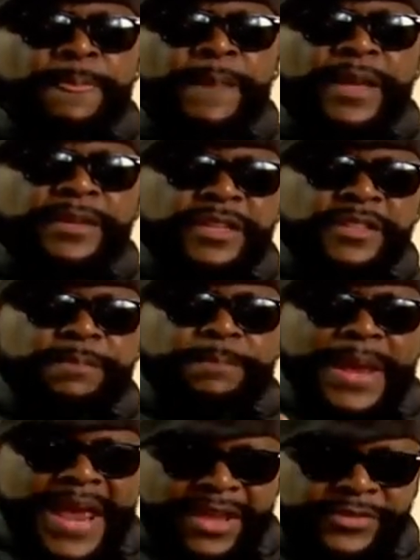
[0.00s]
And this
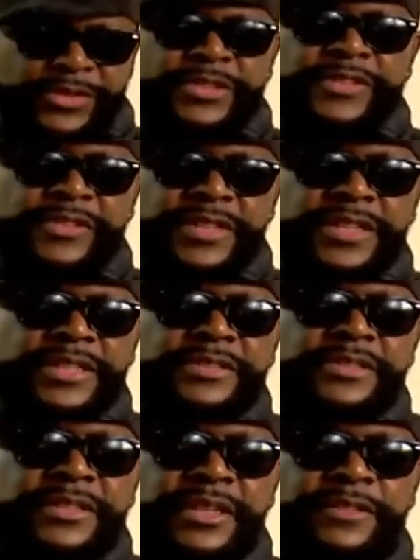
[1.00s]
pastor see this
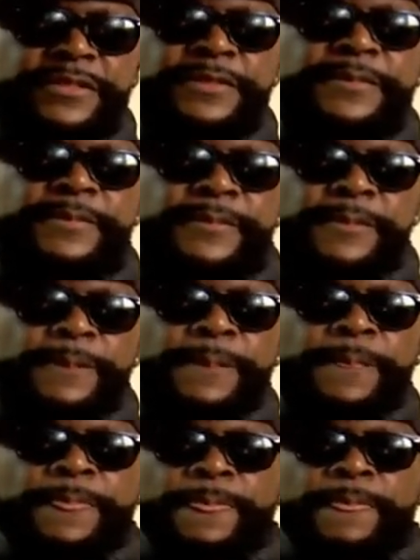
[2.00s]
stuff.
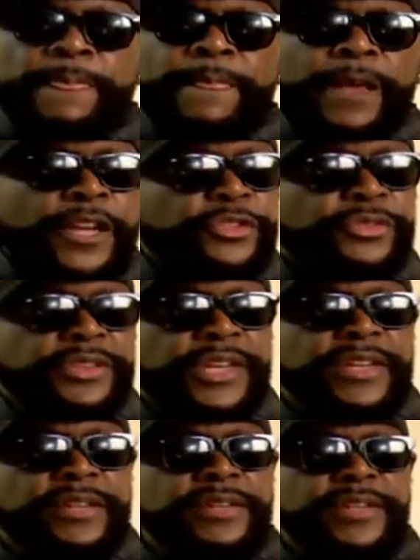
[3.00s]
And you
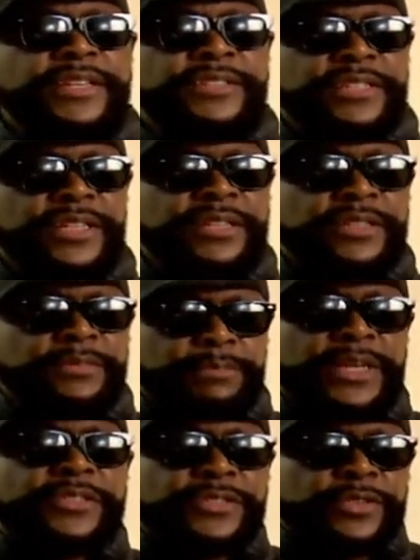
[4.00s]
think he's getting this
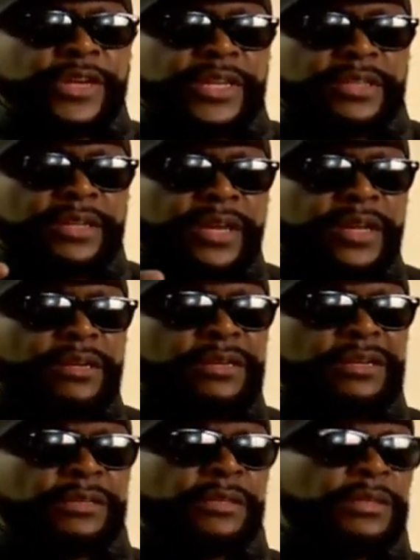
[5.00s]
bitch straight. Hey,
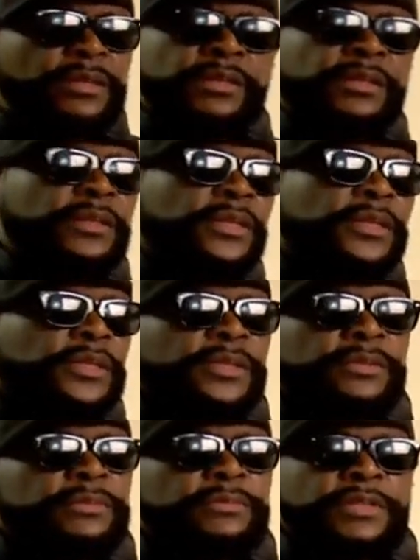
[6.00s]
look,
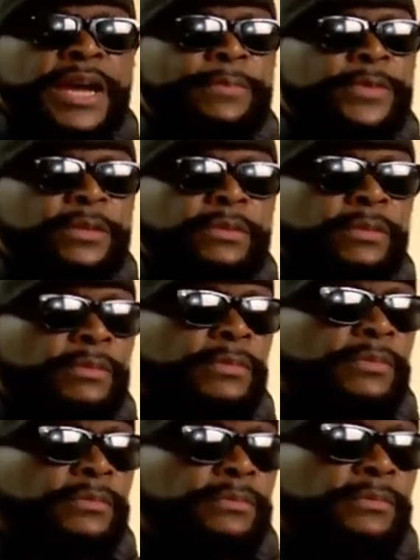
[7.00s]
adopted
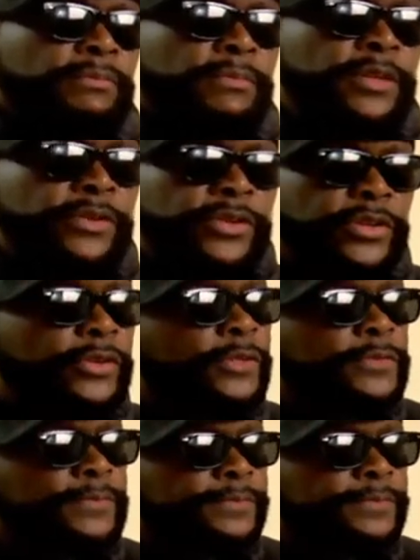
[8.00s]
mother here,